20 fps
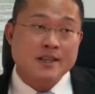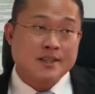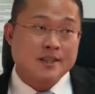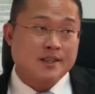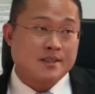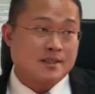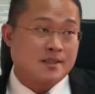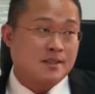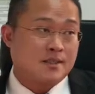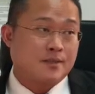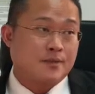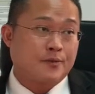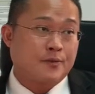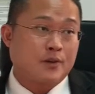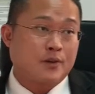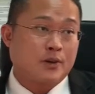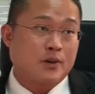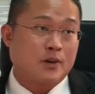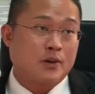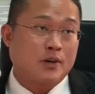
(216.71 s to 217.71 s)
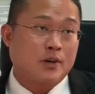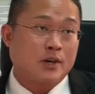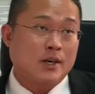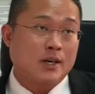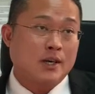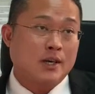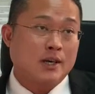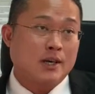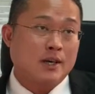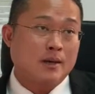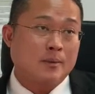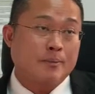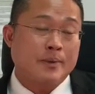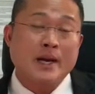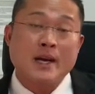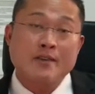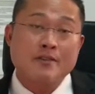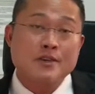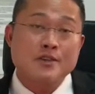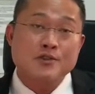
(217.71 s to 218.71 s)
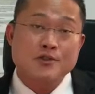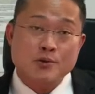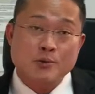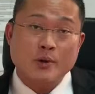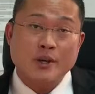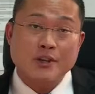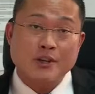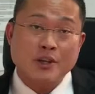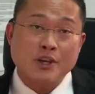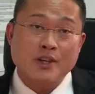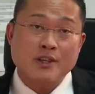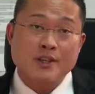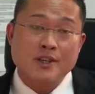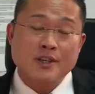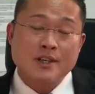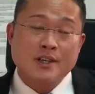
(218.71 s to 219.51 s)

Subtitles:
This is for parents who are not,